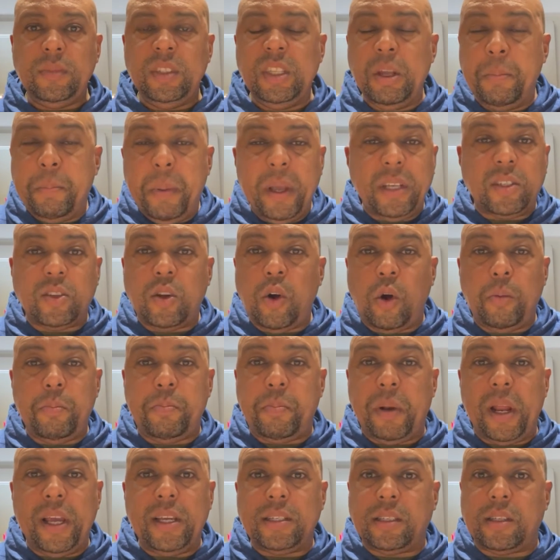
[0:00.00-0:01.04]
The best
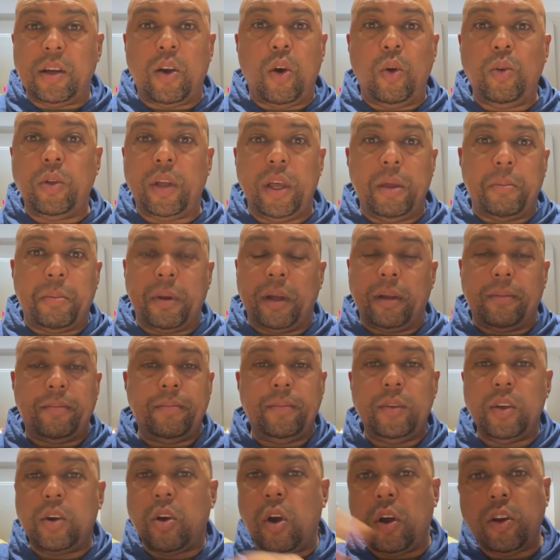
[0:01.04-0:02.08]
player is the goalkeeper.
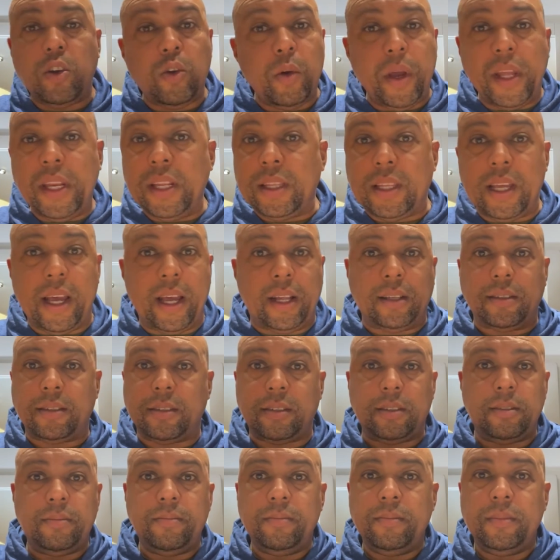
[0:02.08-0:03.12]
You can't do anything
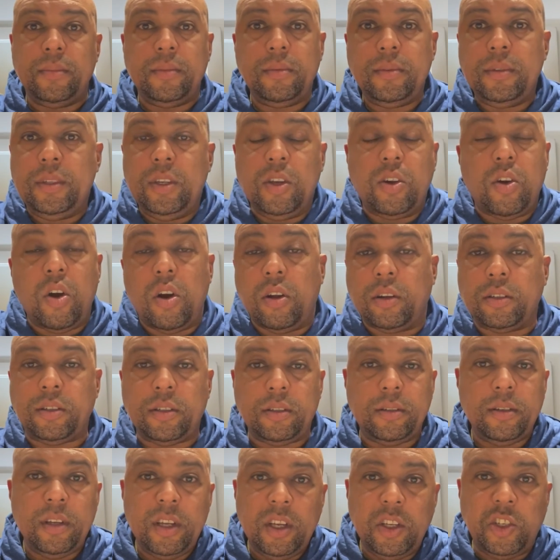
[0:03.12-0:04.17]
else. You can't.
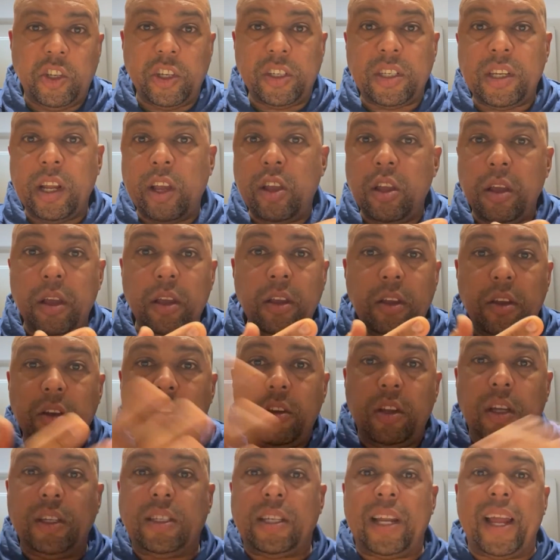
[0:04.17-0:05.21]
Just now,
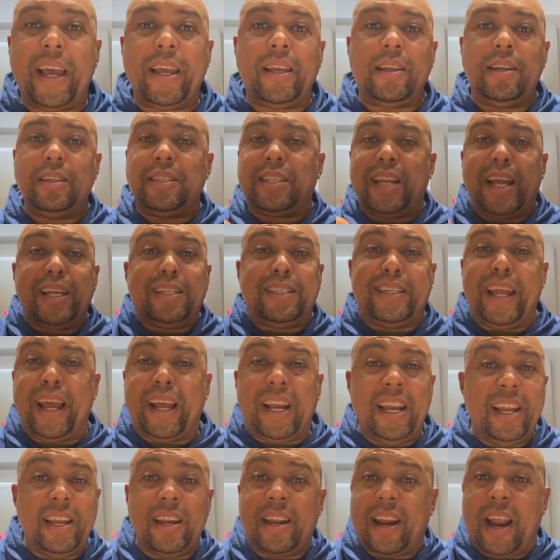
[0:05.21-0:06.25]
it's like
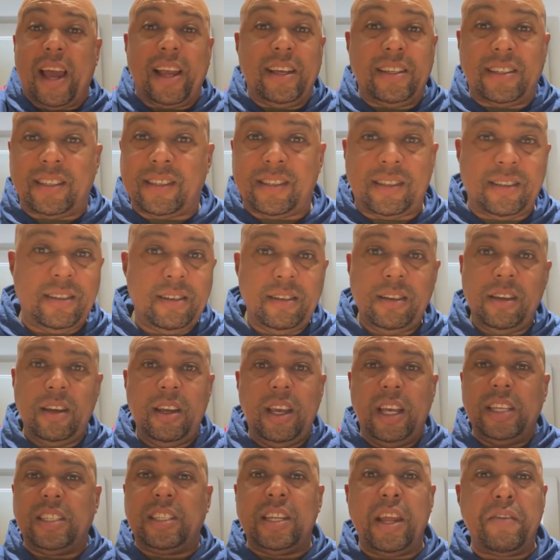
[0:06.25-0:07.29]
Declan Rice.
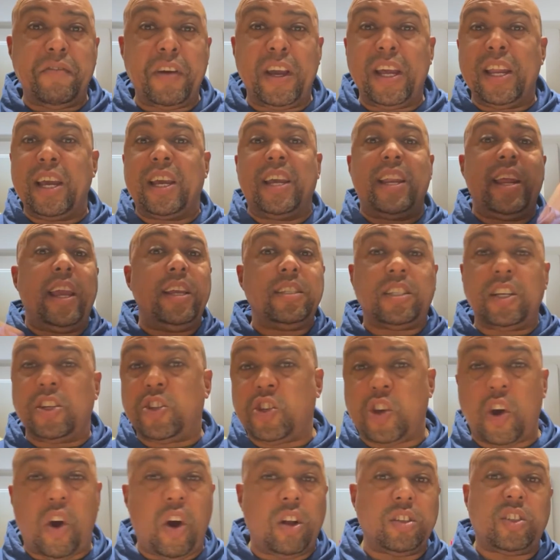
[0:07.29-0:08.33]
He's never going to create a
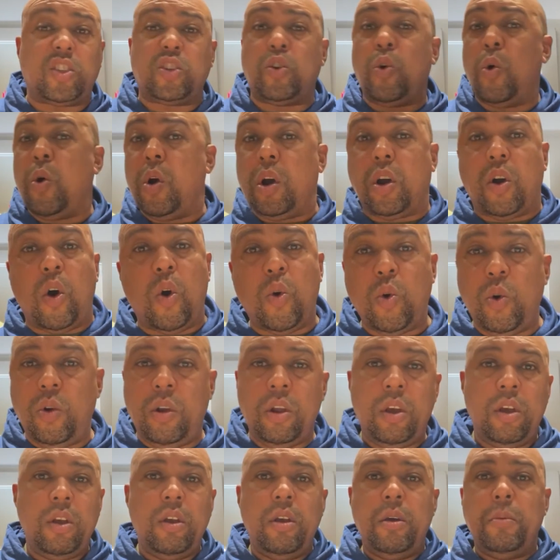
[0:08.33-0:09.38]
chance, score a goal,
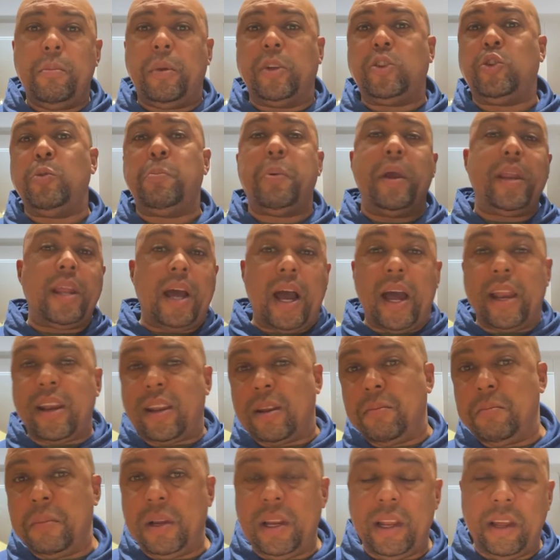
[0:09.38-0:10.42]
but you paid
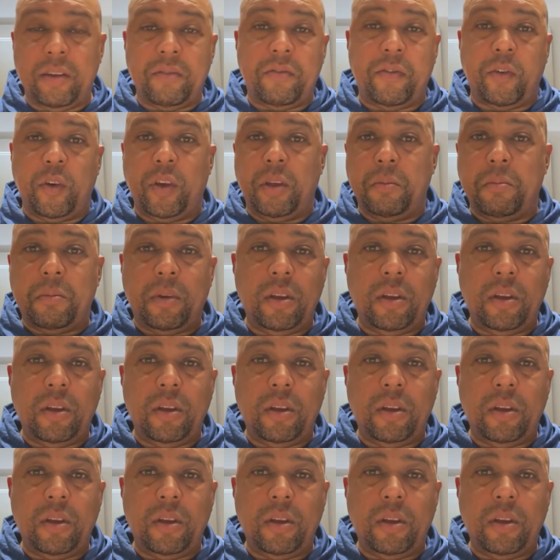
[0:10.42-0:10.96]
100 million for him.